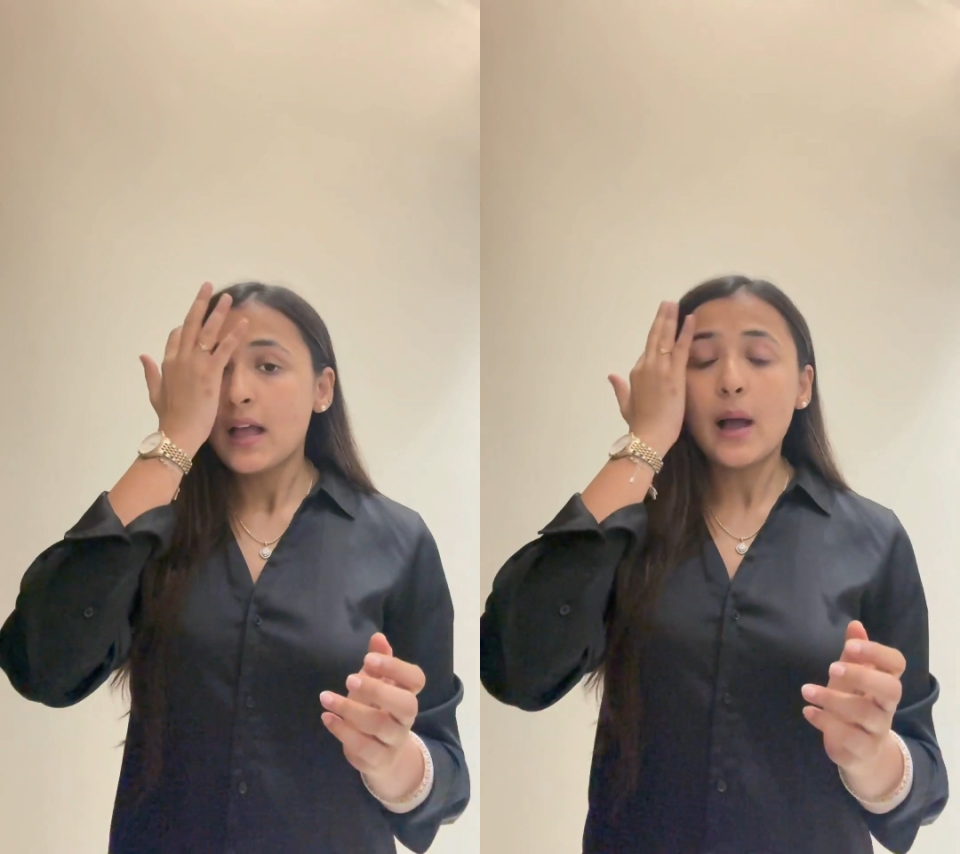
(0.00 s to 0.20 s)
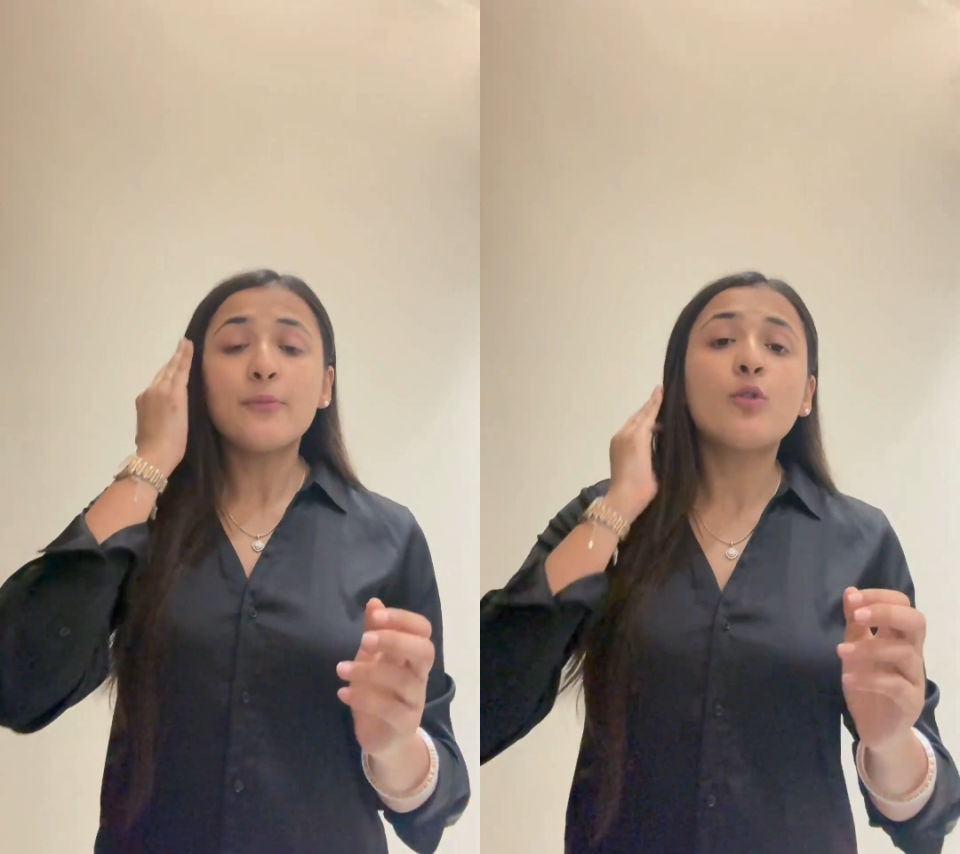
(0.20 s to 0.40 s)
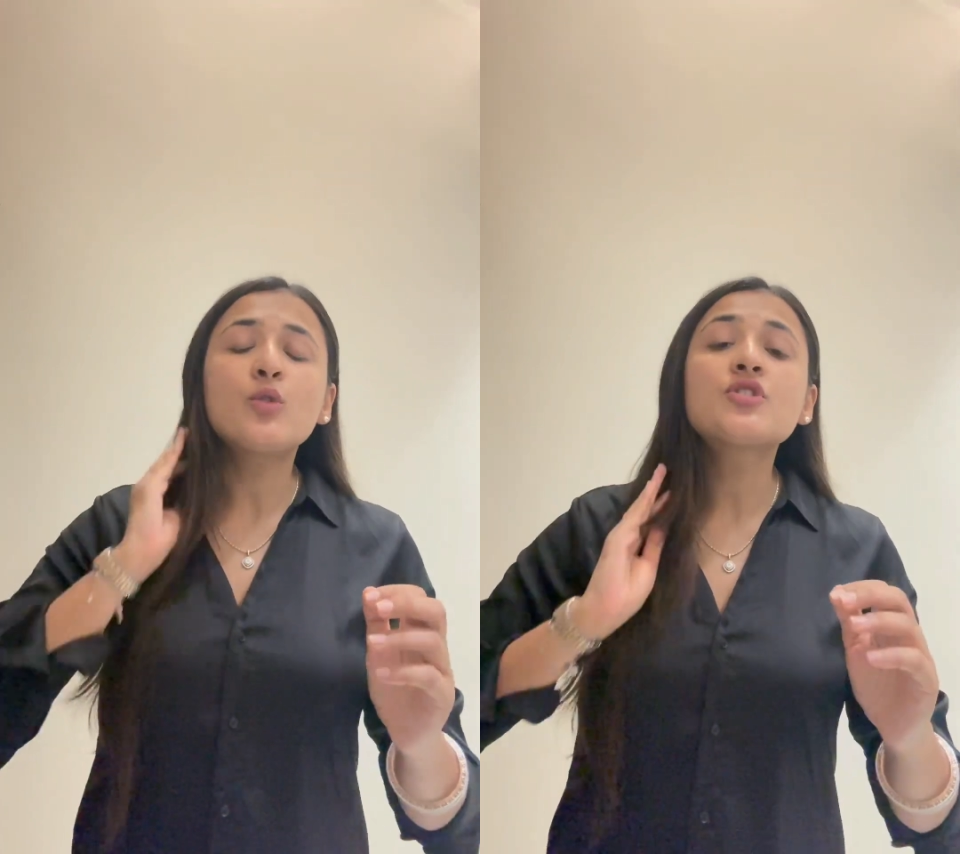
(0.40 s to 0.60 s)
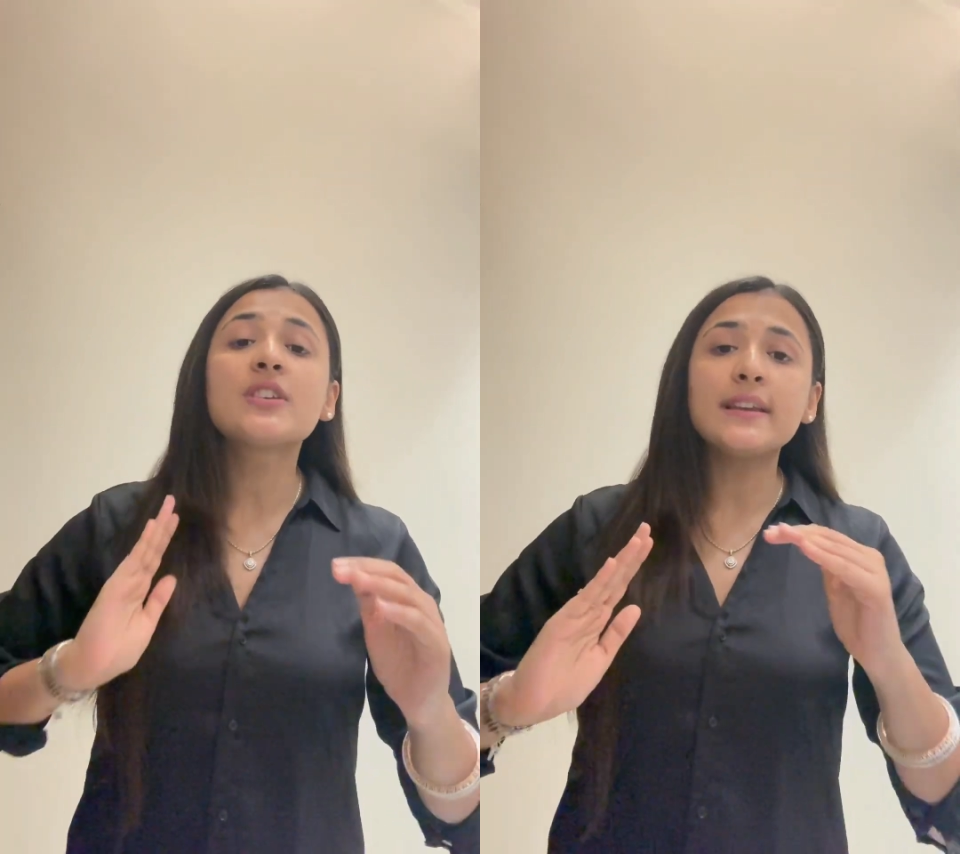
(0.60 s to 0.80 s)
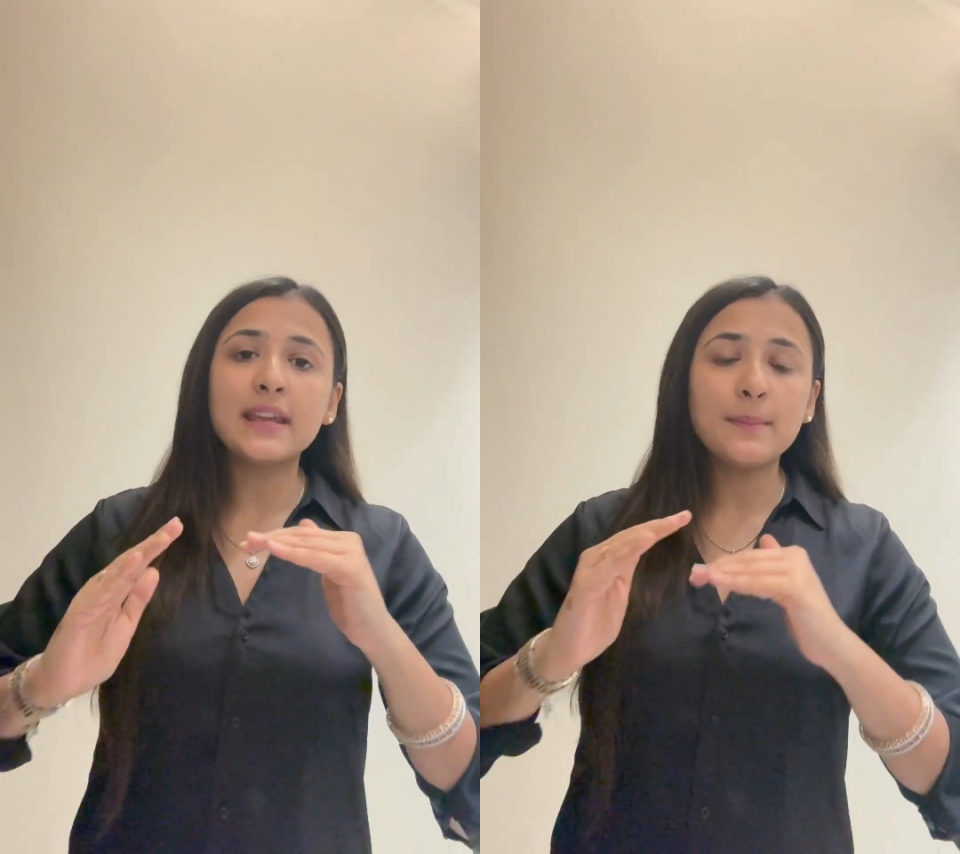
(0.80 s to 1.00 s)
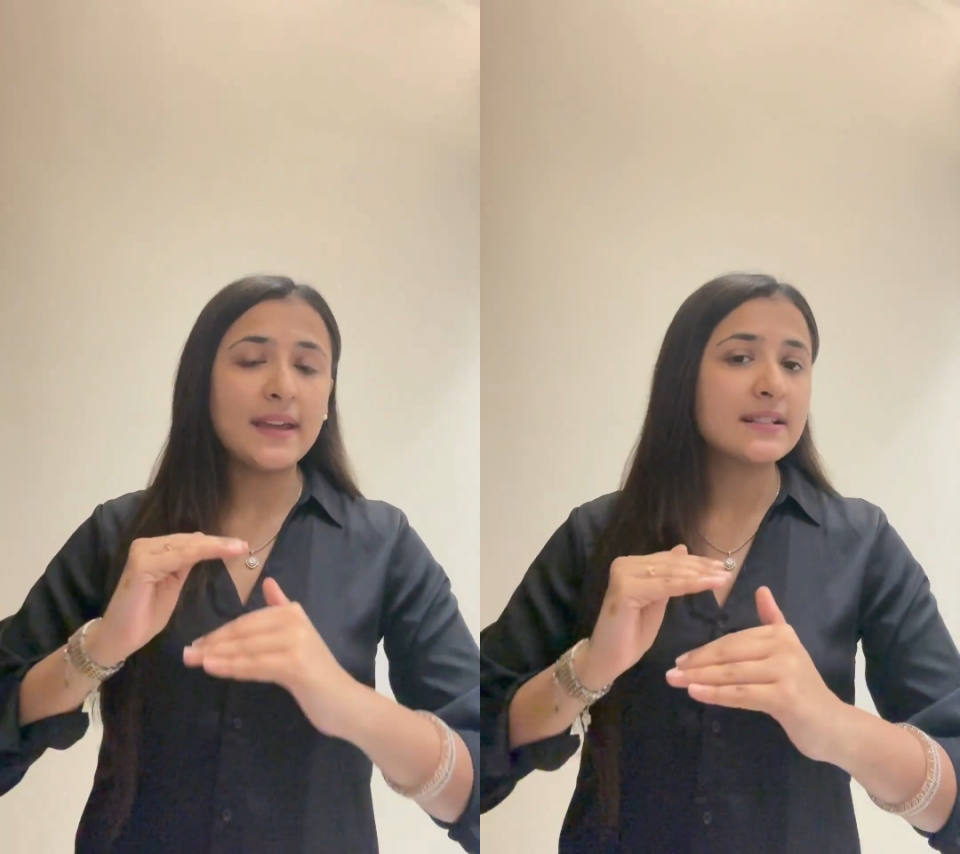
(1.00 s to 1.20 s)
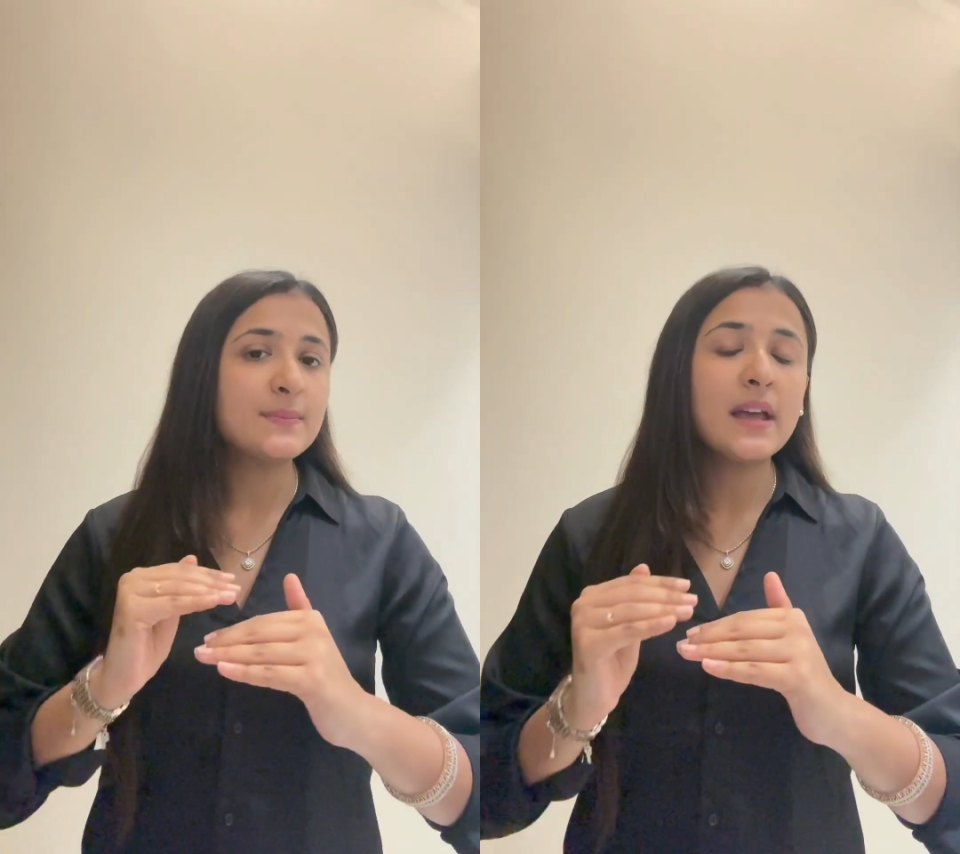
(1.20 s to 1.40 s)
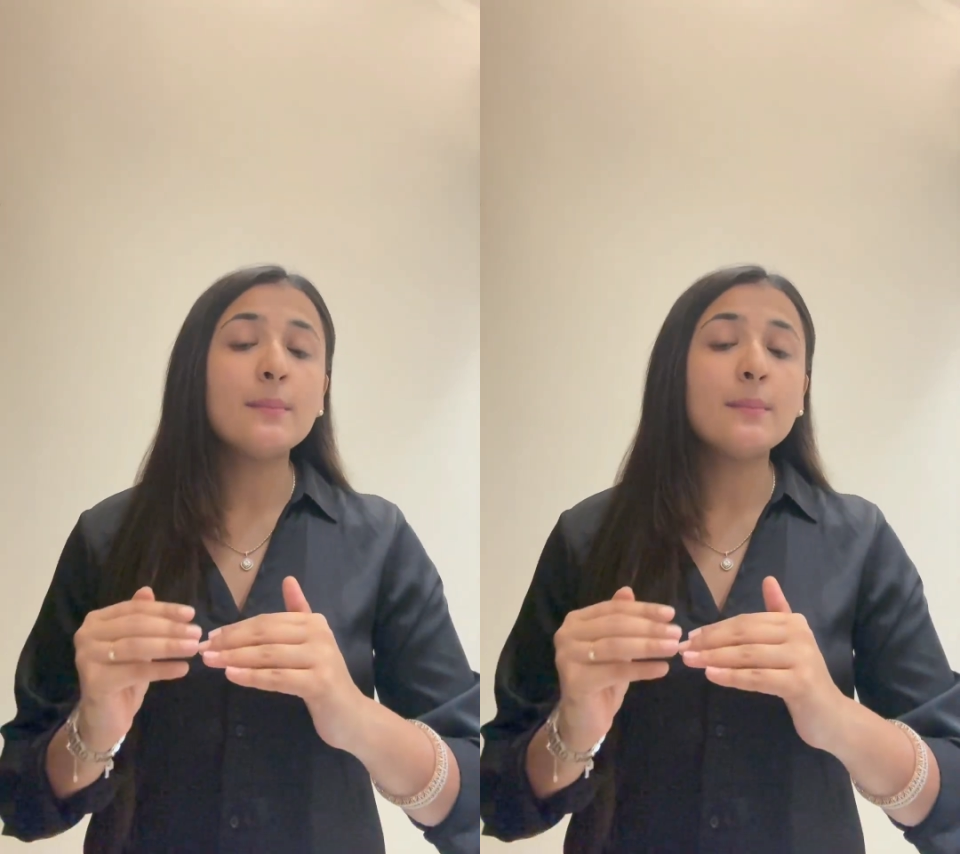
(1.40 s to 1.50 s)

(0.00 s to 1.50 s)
Ab food chain ke base mein